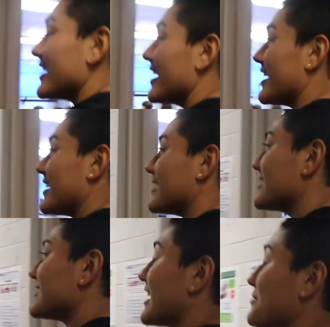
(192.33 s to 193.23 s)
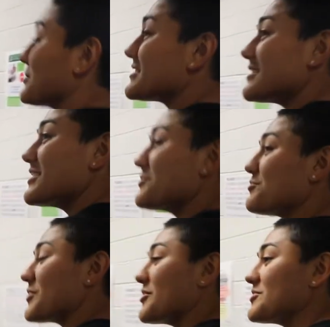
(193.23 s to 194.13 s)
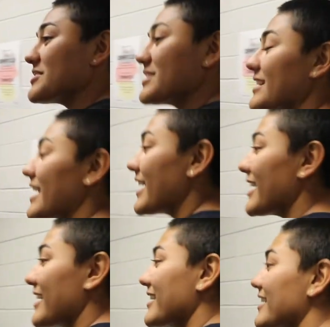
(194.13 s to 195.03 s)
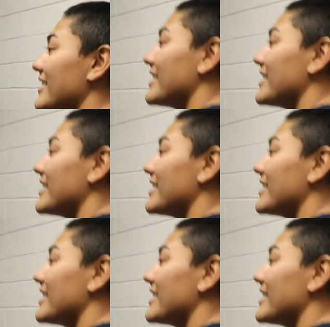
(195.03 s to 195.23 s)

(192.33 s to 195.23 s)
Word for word: and I recently wrote a